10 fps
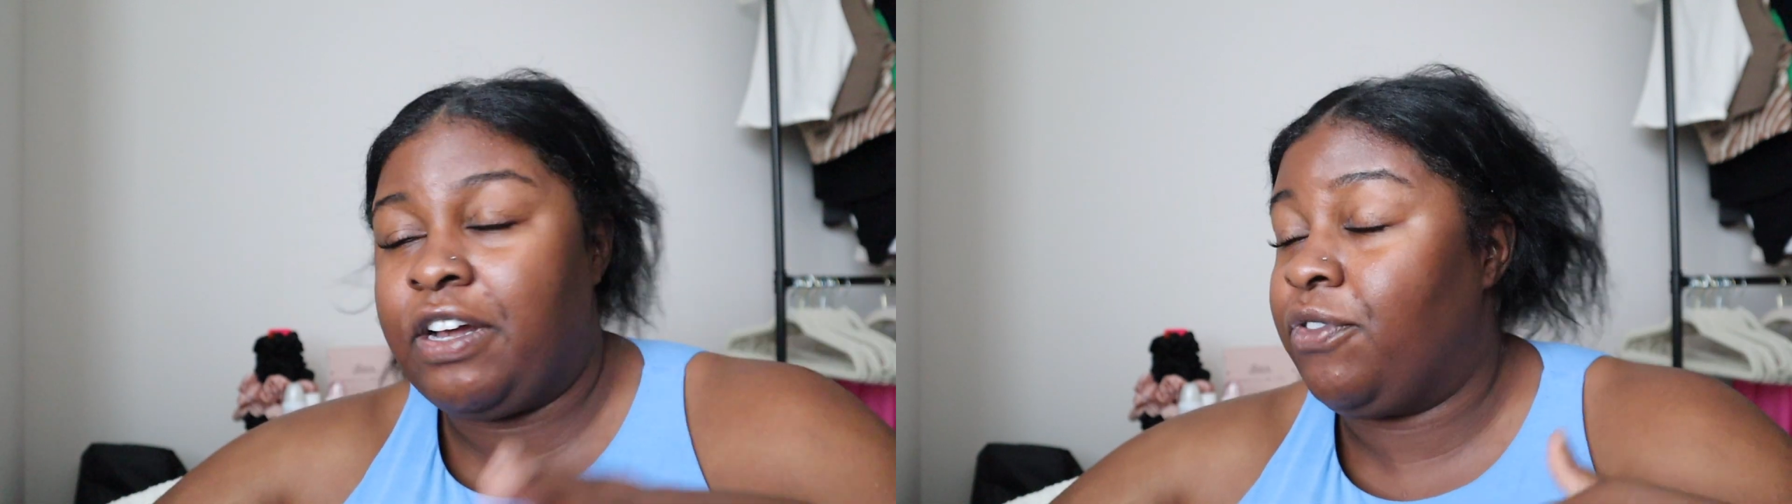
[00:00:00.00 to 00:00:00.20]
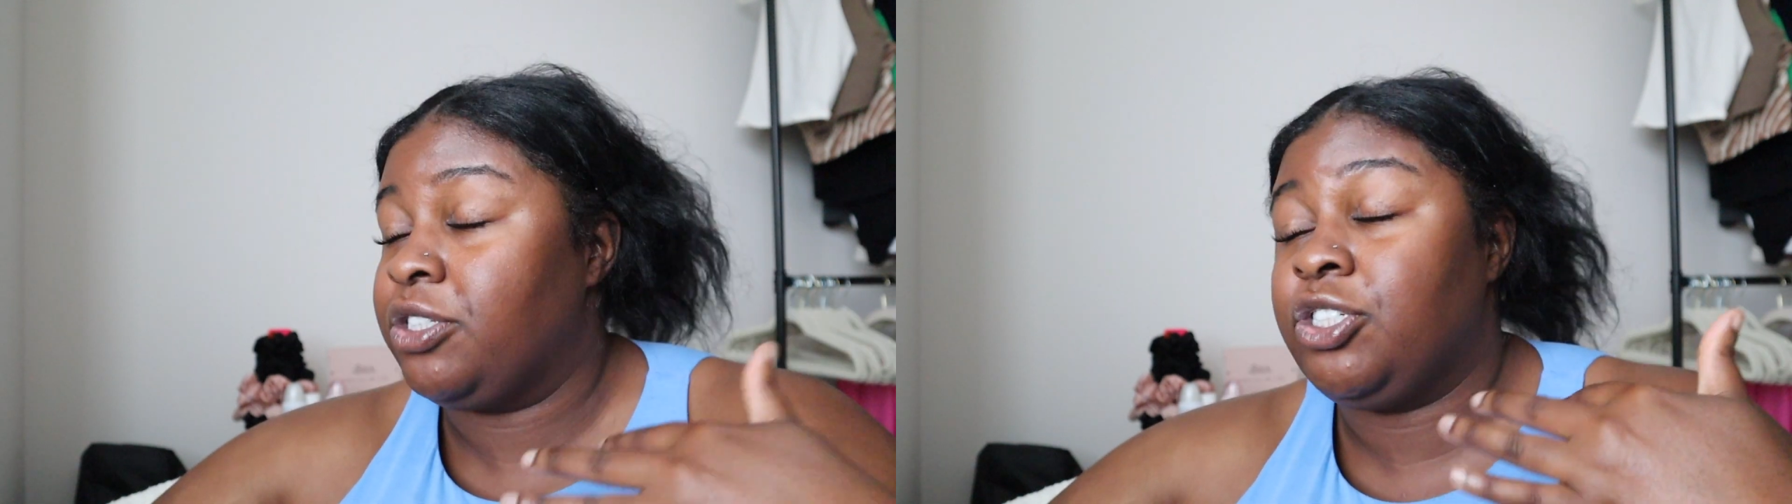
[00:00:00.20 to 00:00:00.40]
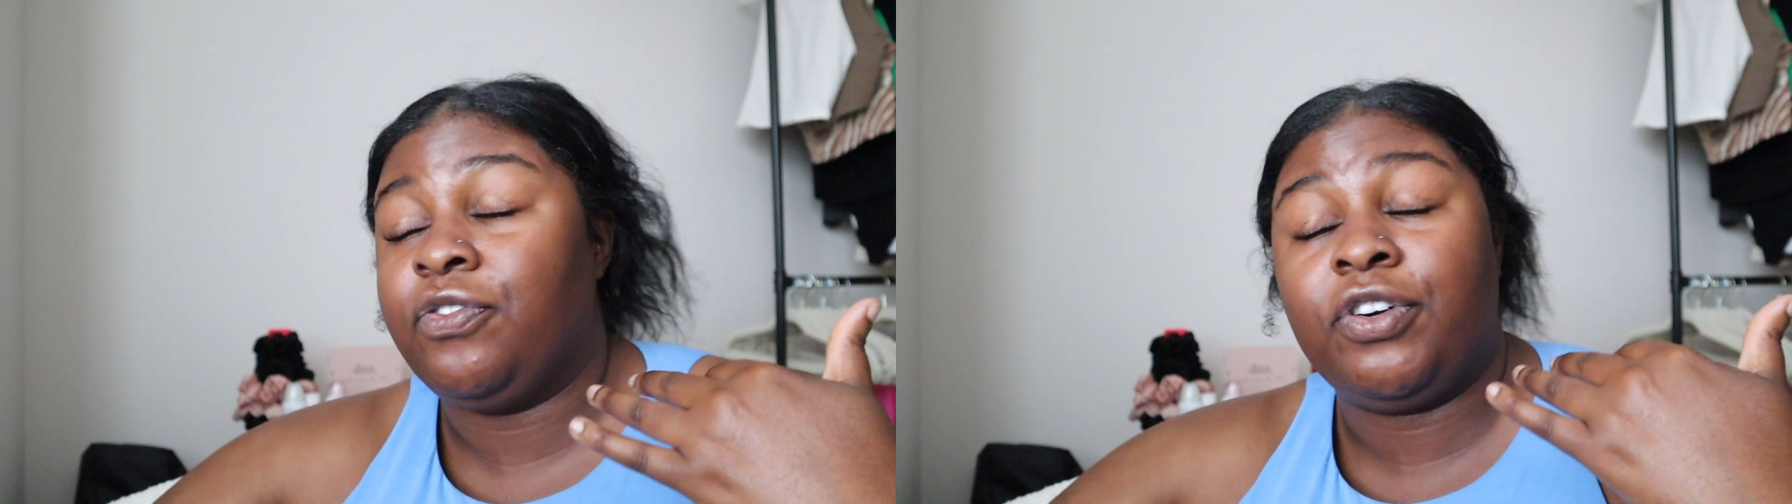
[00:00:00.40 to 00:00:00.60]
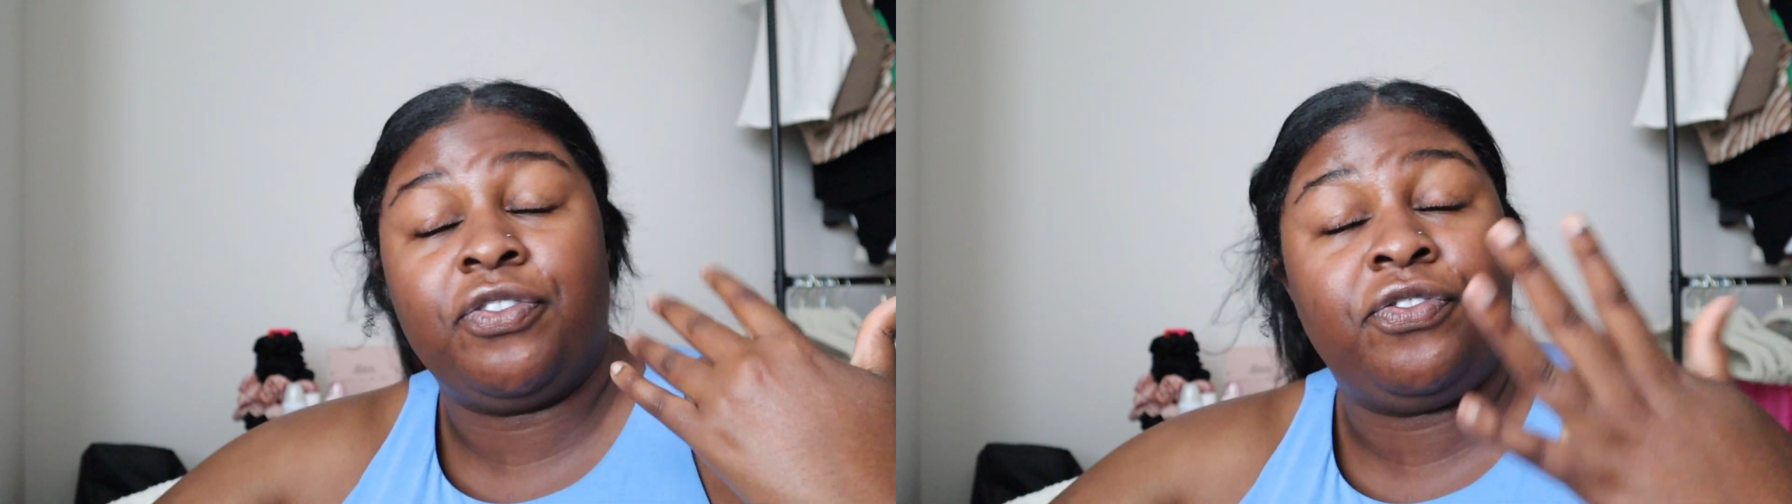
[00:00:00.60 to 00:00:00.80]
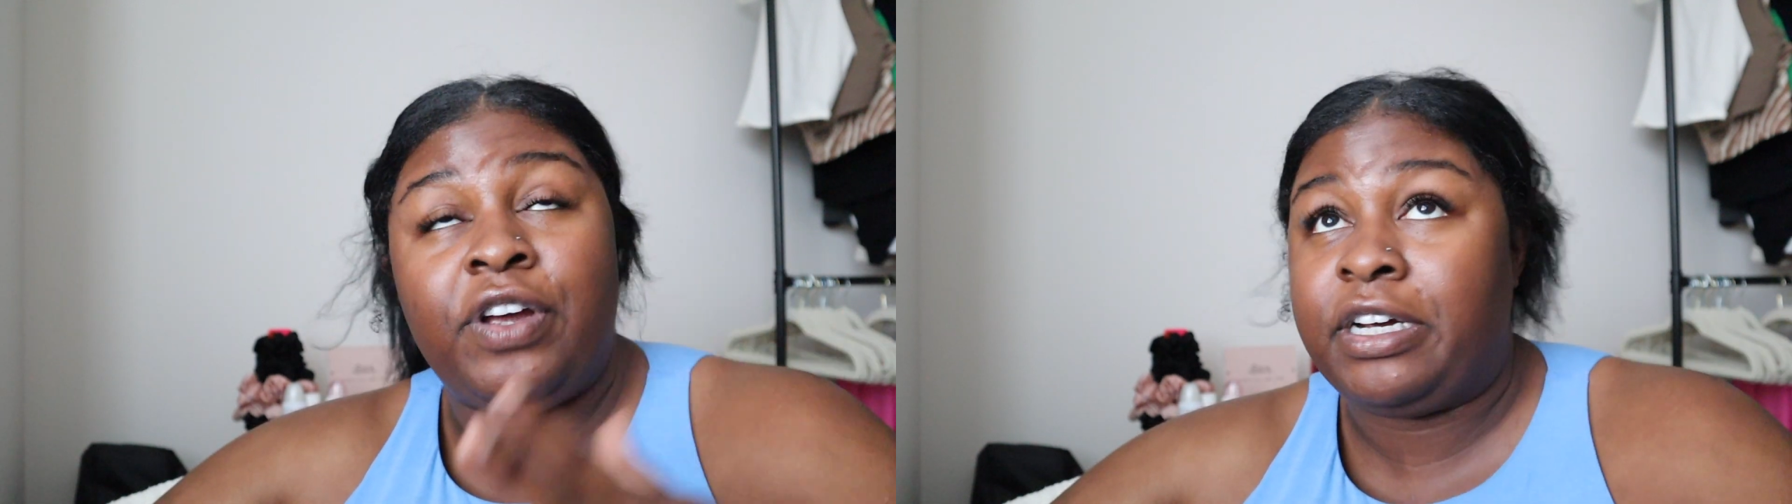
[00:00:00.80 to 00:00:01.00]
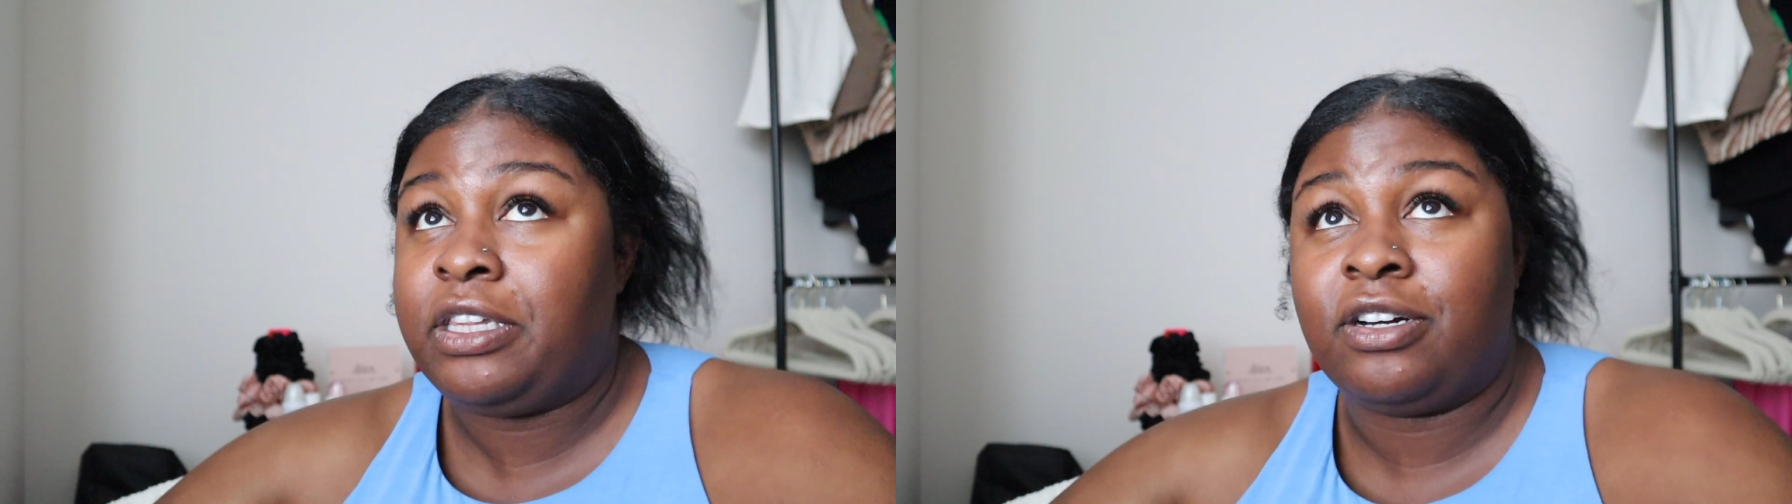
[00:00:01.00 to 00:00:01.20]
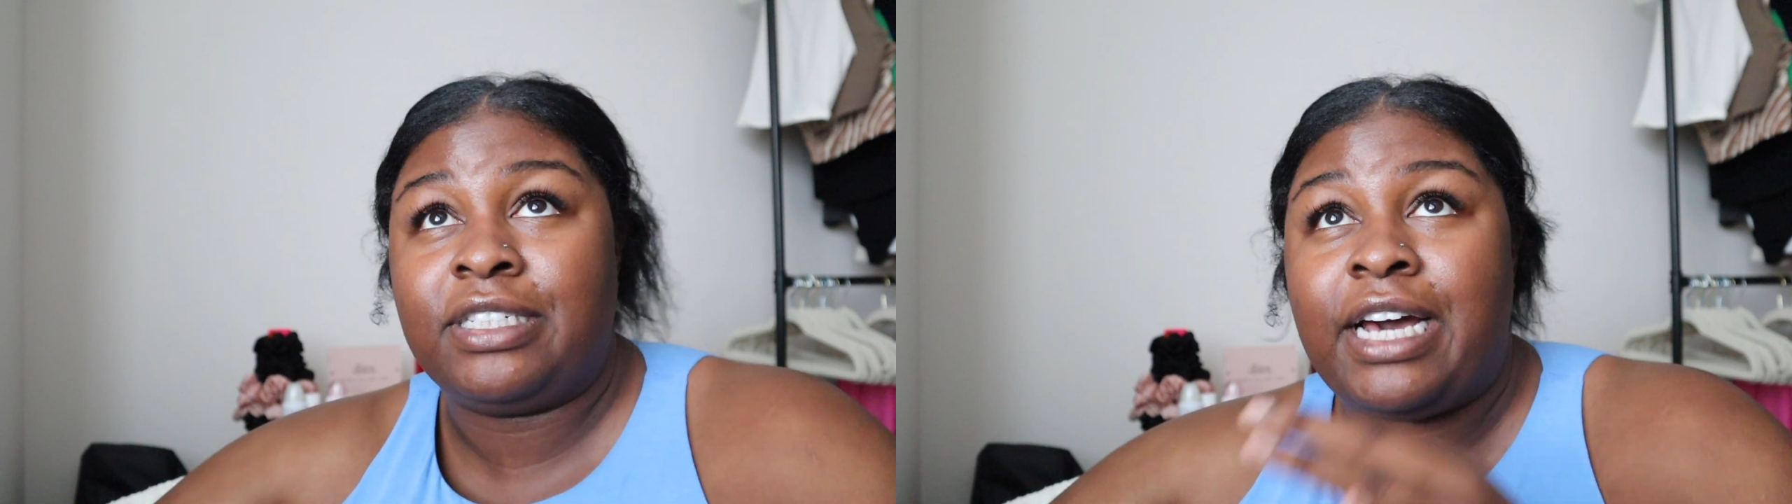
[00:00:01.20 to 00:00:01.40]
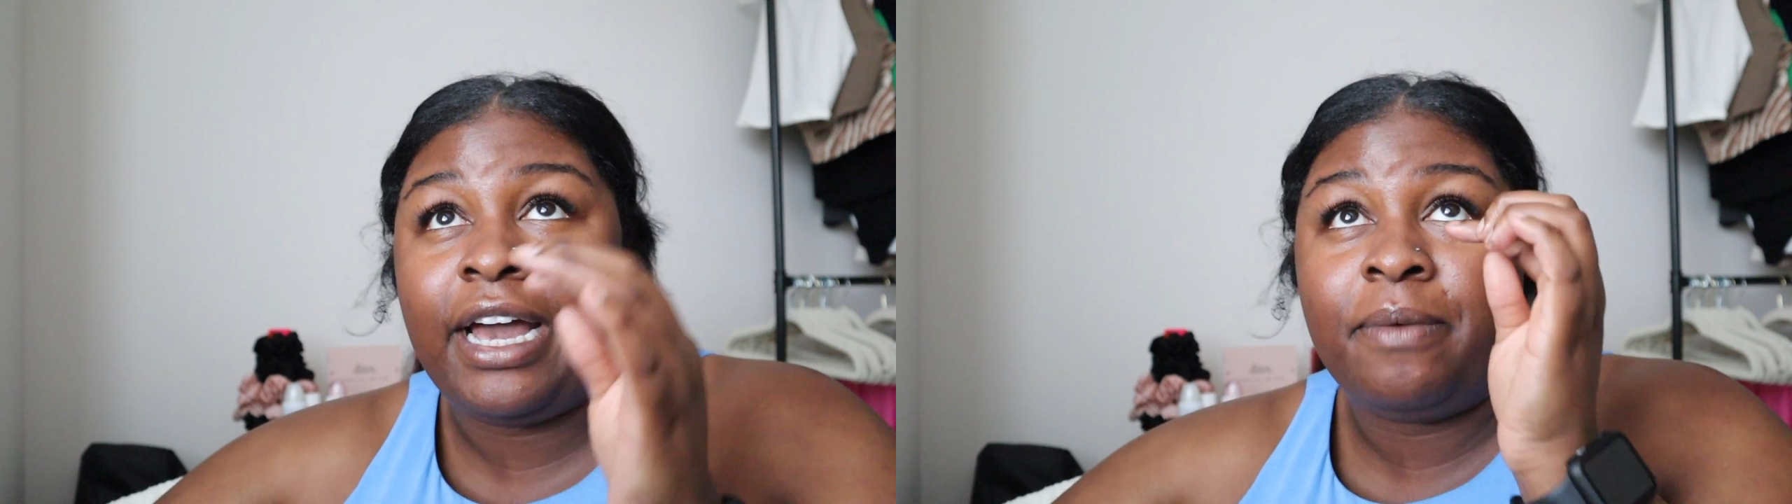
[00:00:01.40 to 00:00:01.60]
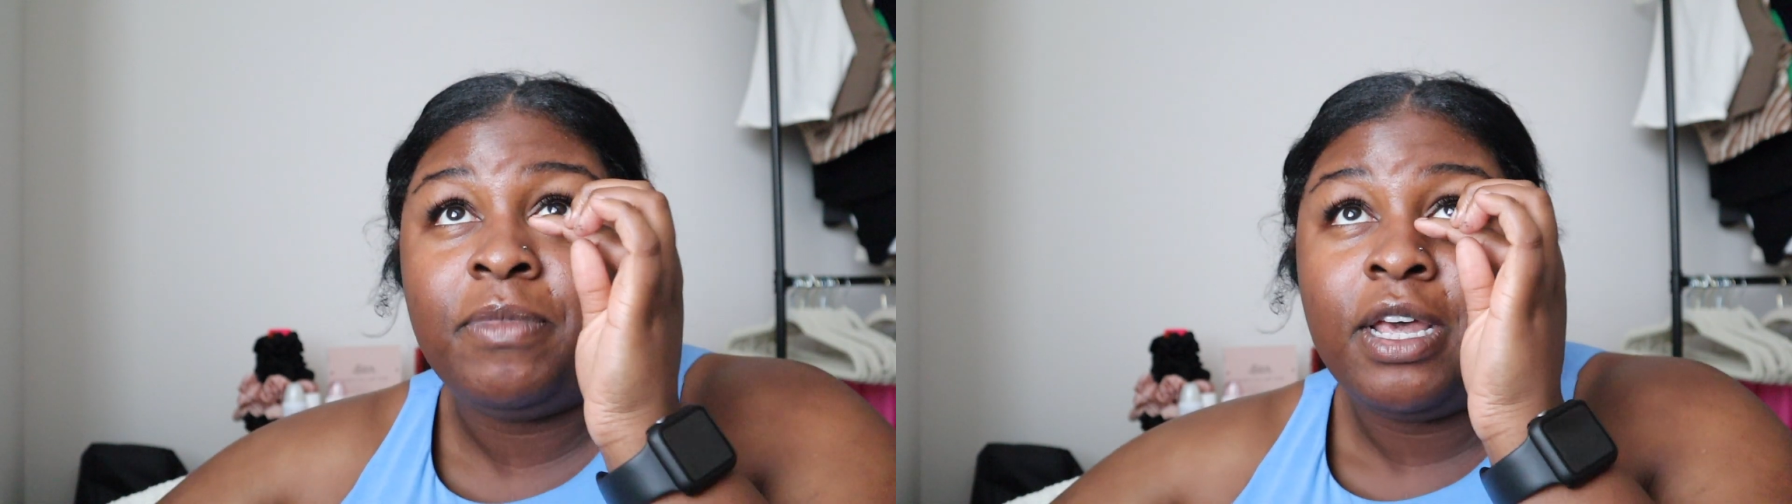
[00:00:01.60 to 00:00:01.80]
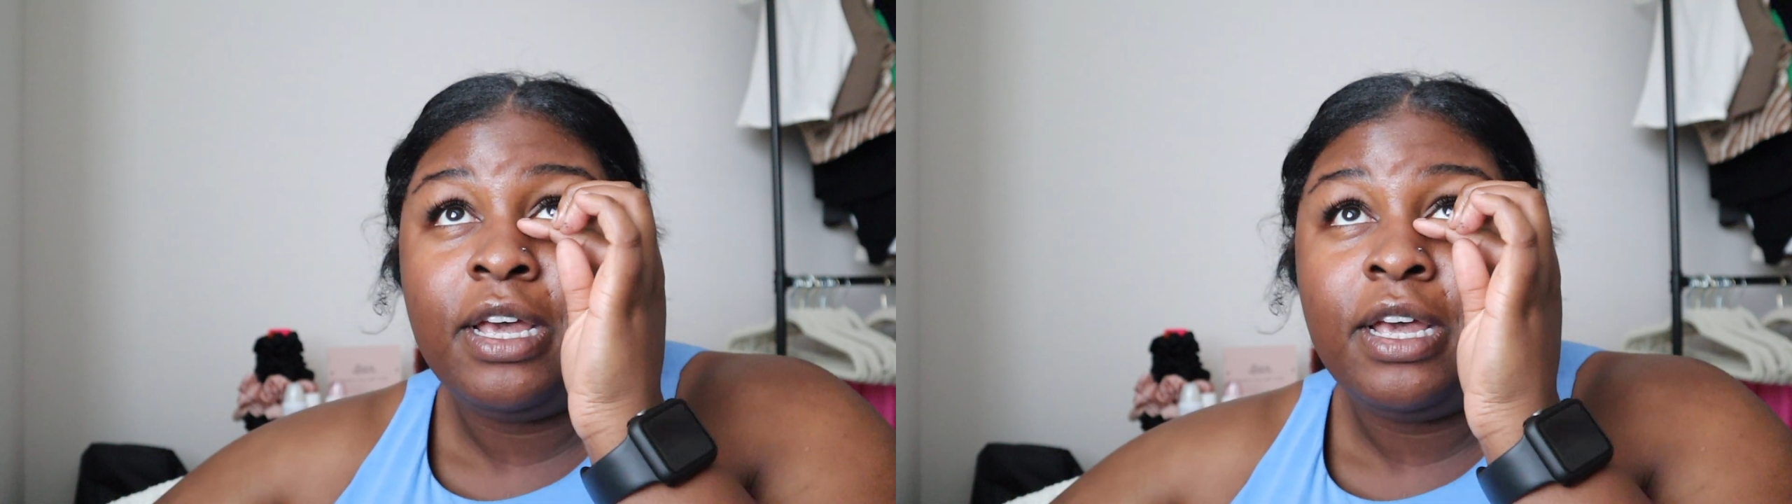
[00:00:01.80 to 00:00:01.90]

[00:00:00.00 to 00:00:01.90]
I've watched her for a very long time.